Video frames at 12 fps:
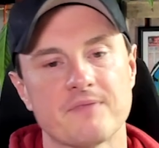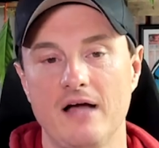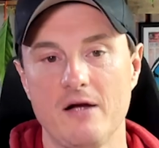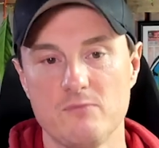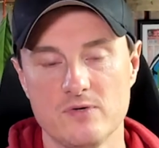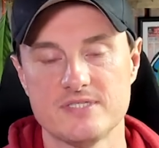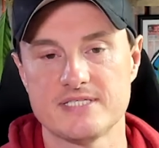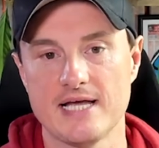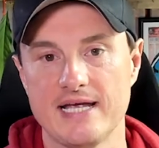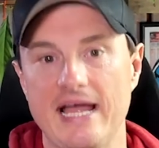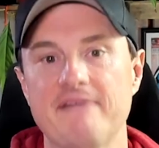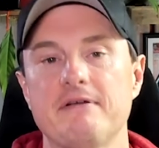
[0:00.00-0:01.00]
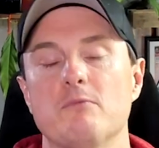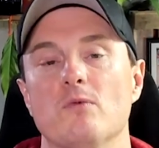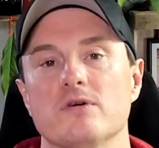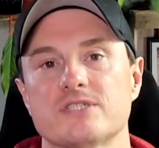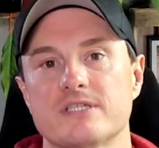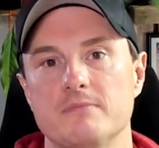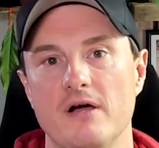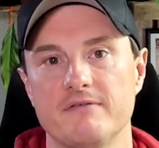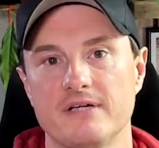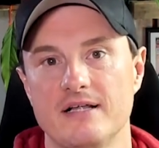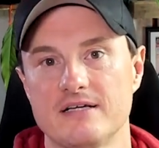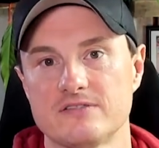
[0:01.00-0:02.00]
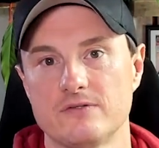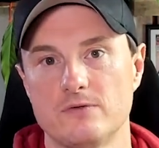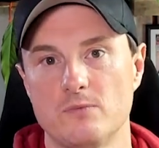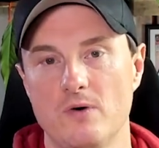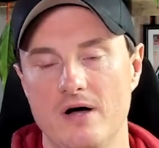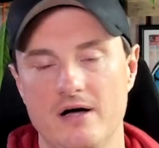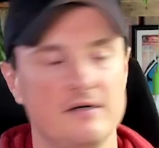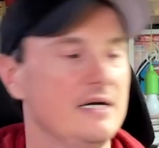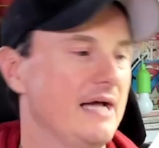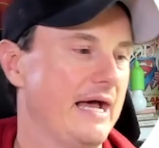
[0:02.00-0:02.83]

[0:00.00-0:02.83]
I would say, having watched them over the last little while